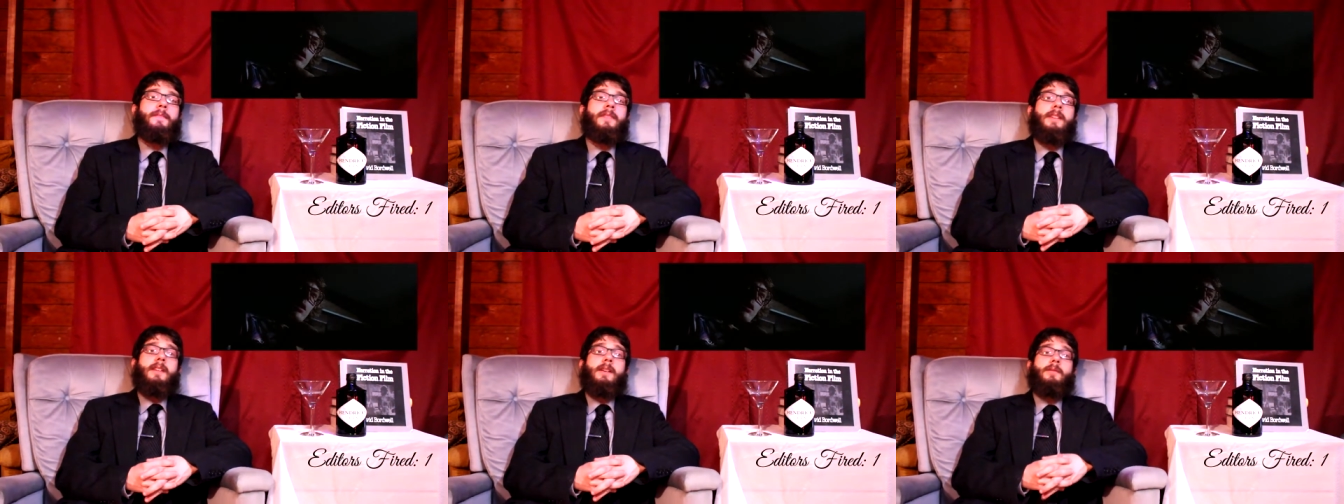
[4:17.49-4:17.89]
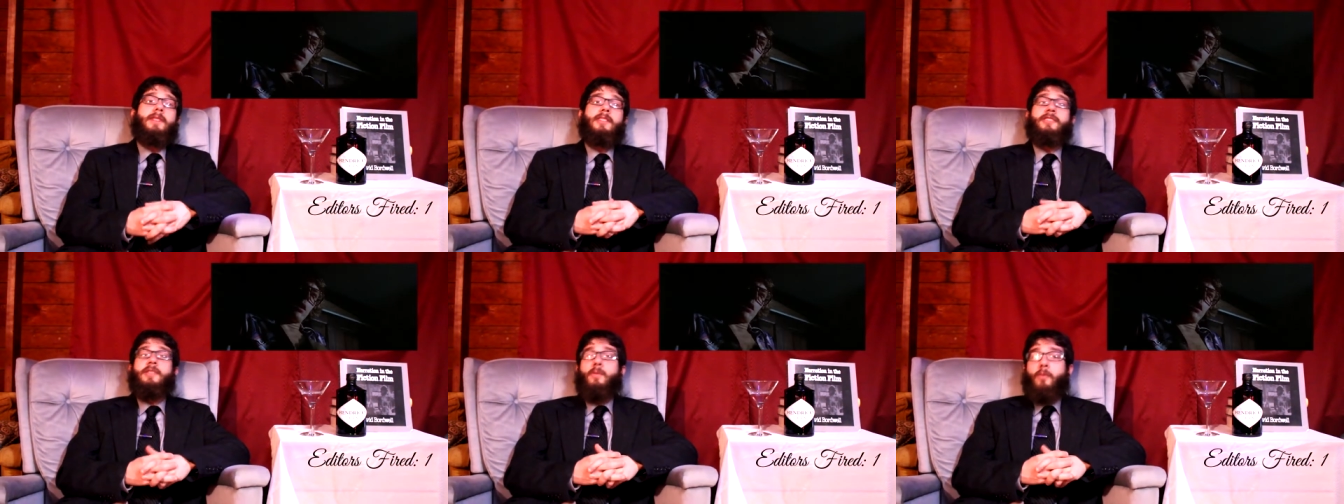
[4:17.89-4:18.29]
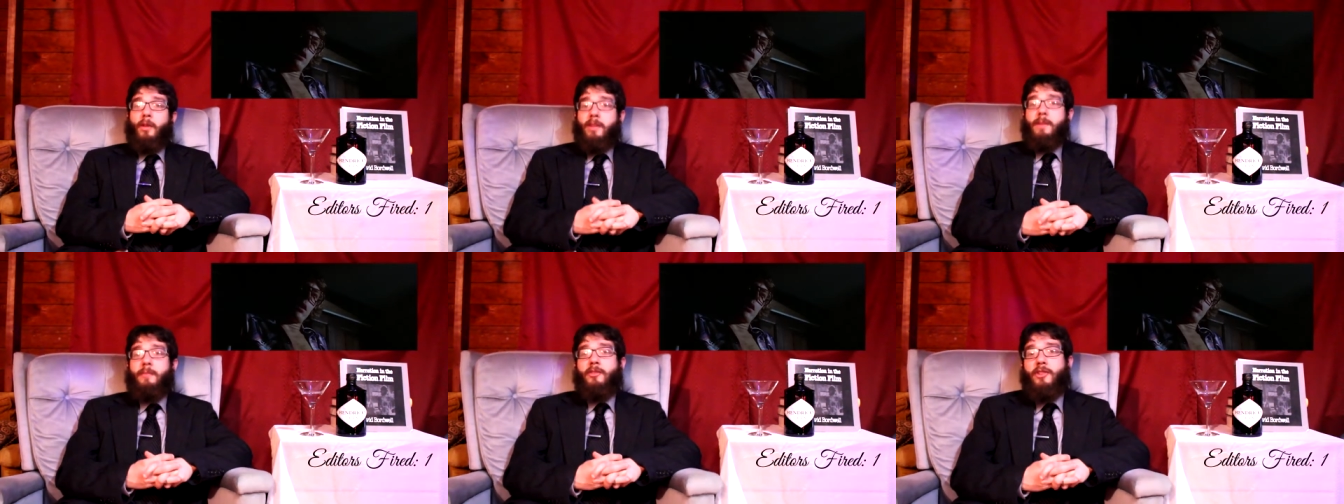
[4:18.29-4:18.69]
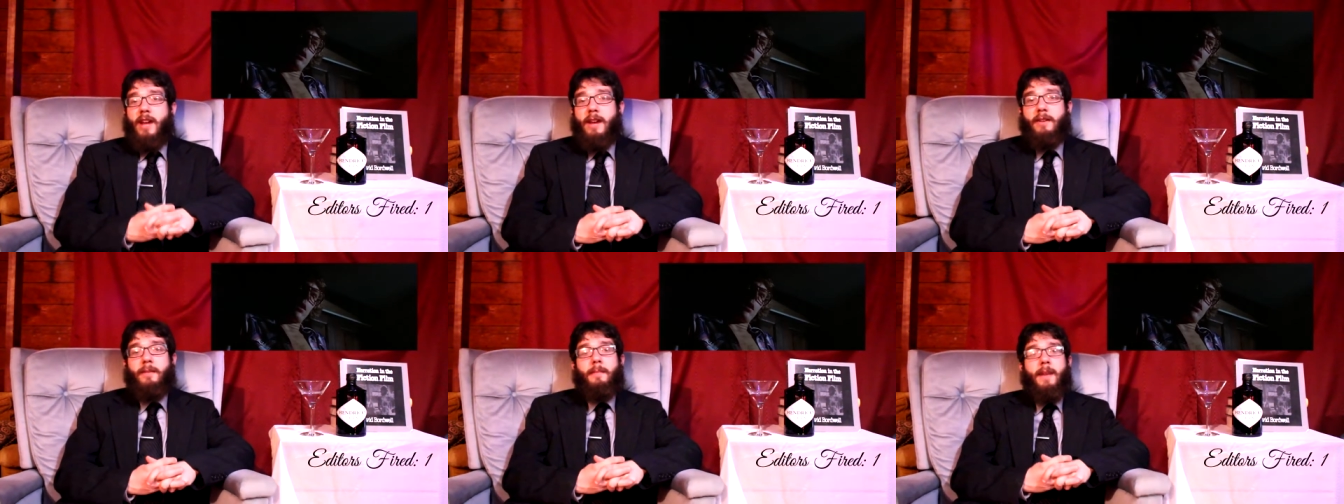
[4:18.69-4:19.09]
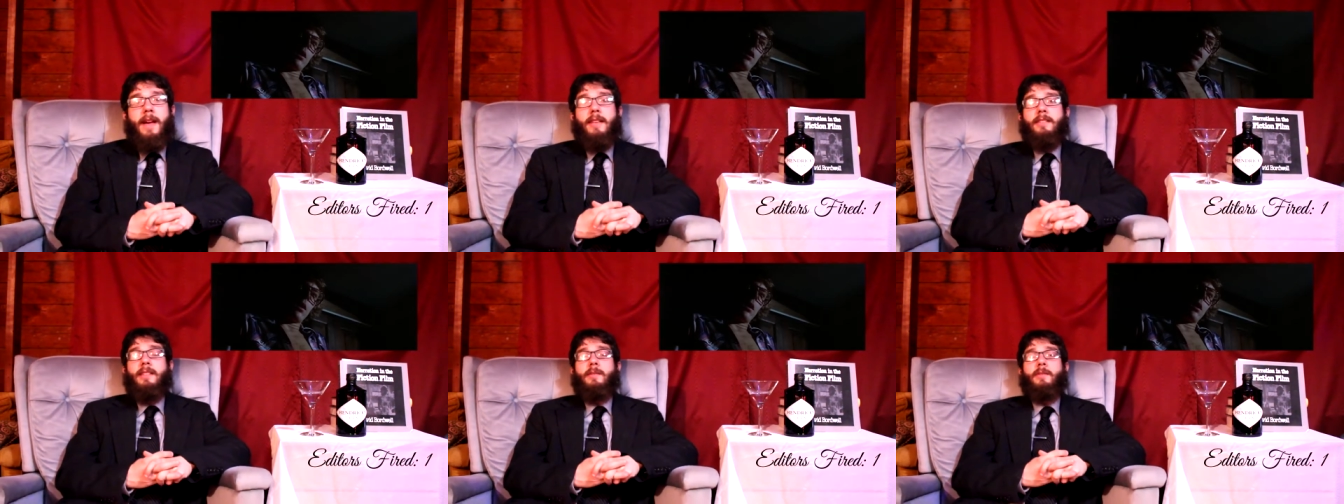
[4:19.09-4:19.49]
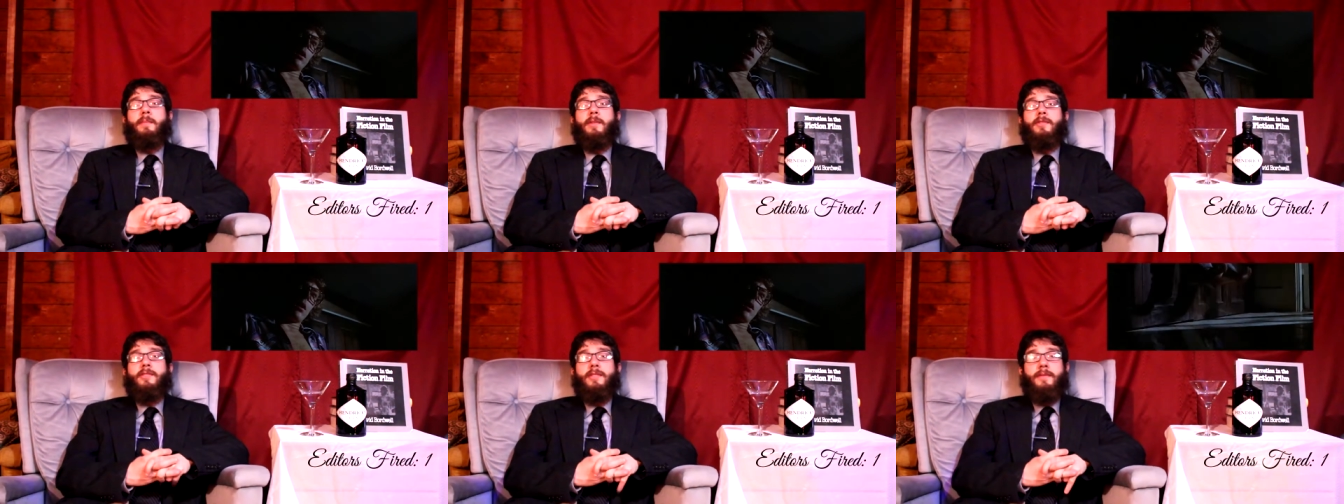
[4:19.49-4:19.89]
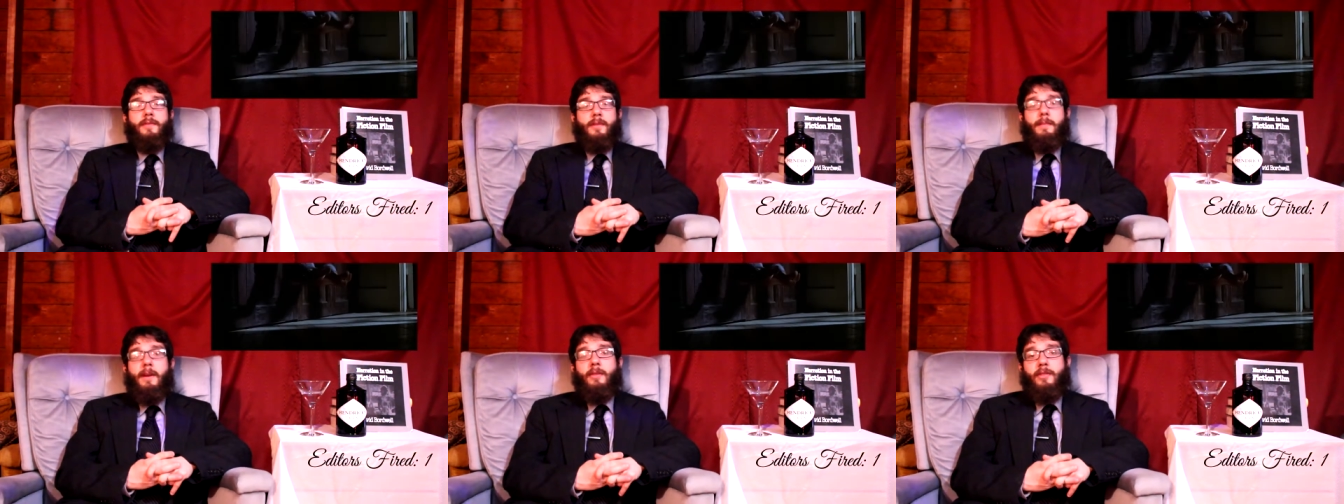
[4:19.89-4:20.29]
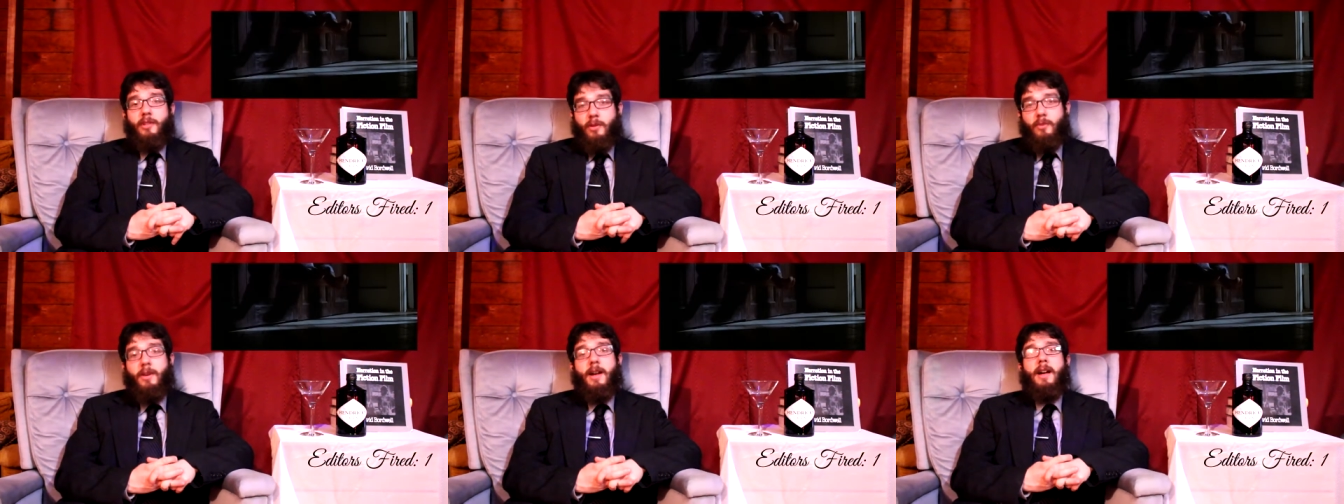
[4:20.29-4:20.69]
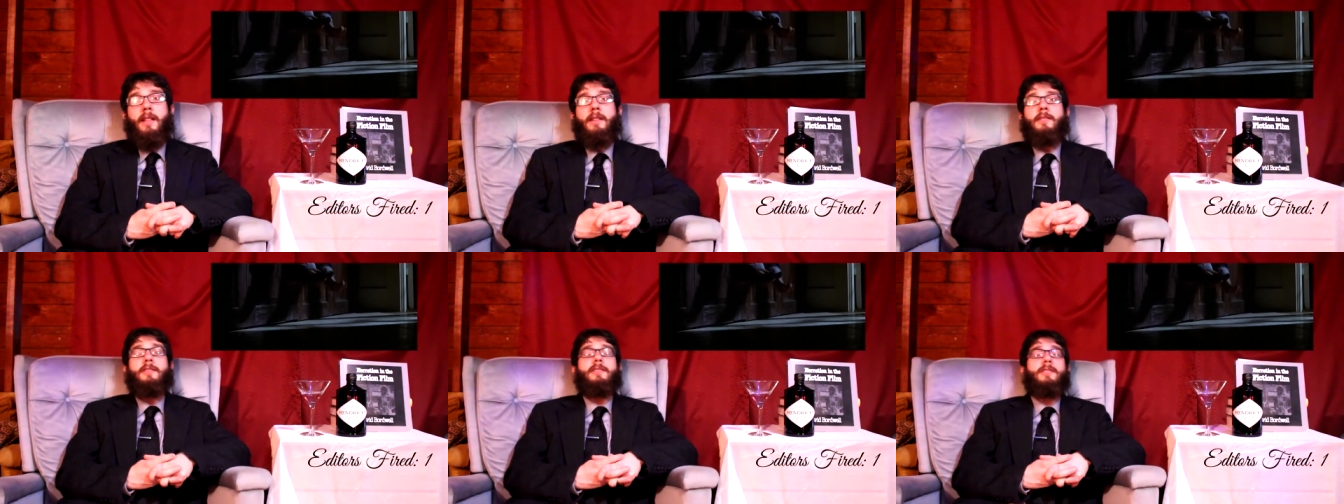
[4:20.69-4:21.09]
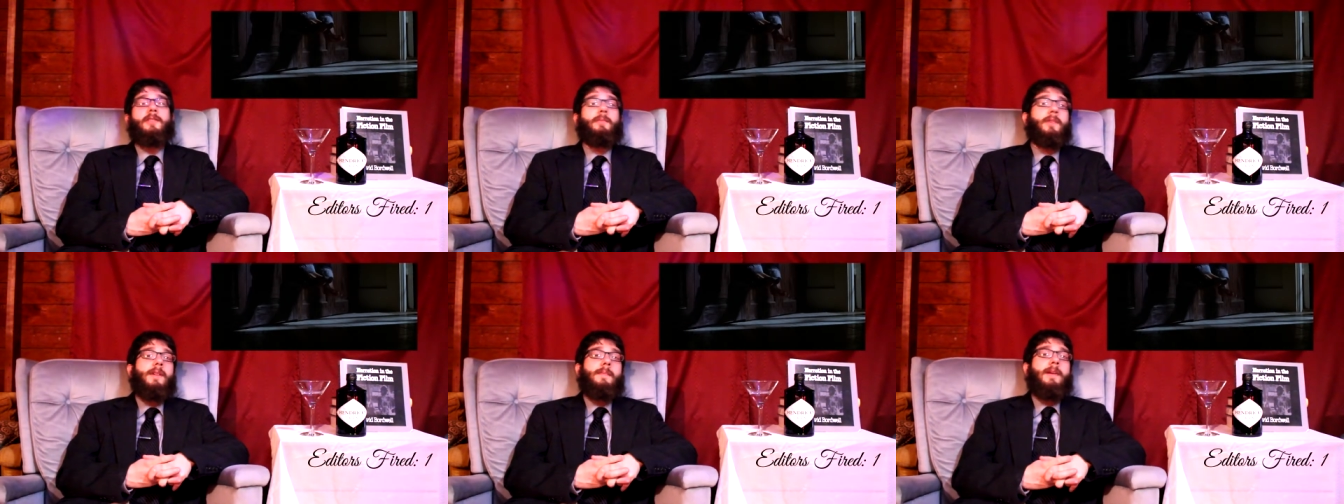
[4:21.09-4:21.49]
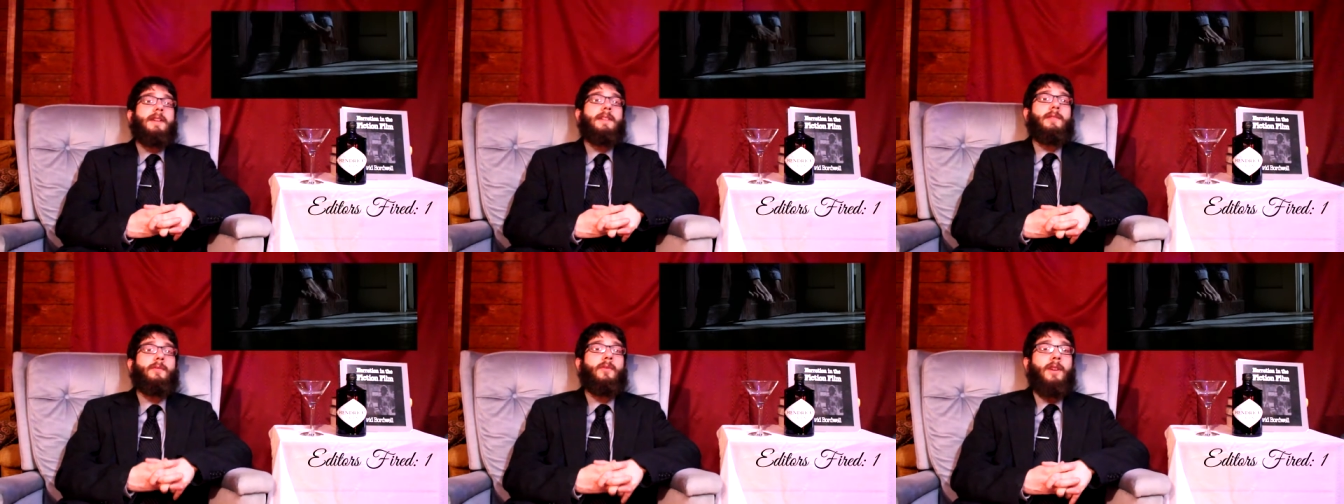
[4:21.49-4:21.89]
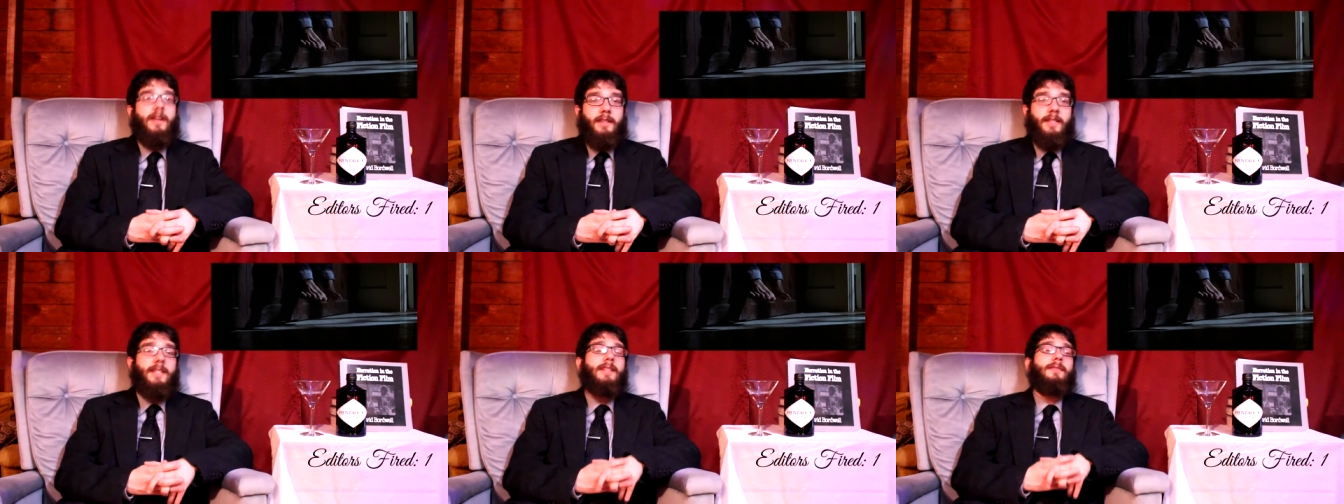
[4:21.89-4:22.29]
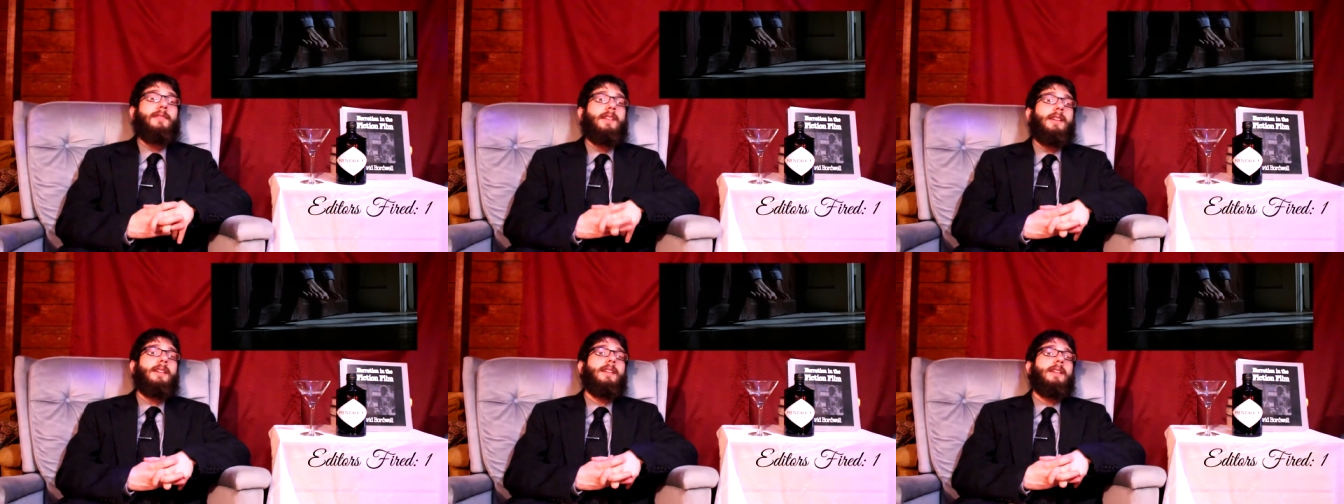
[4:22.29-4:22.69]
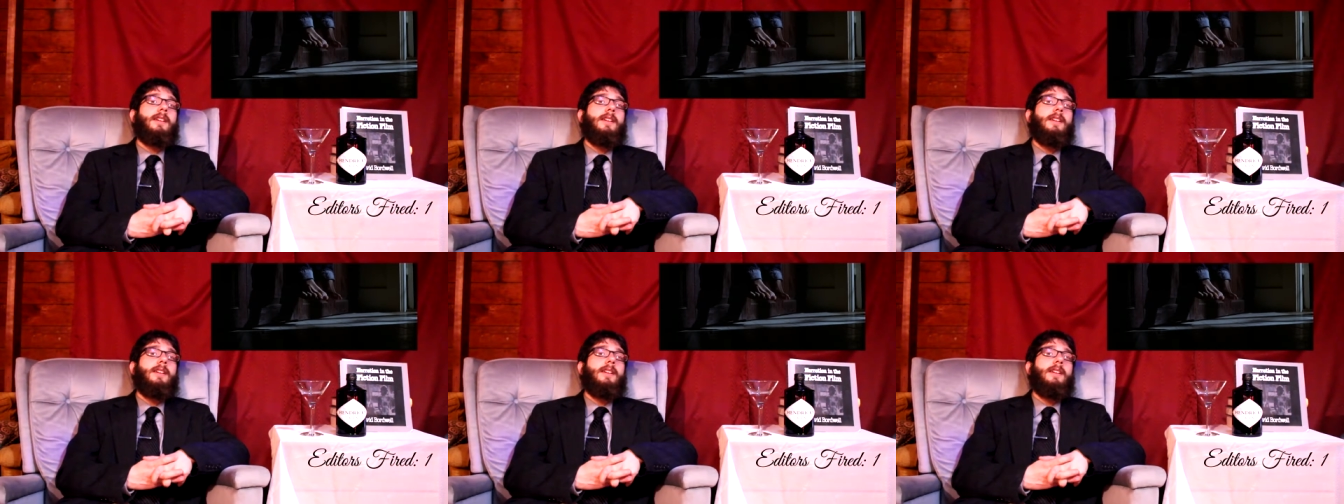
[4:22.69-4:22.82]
It was actually a William Shatner mask that was purchased for about $2 and spray painted white to give it a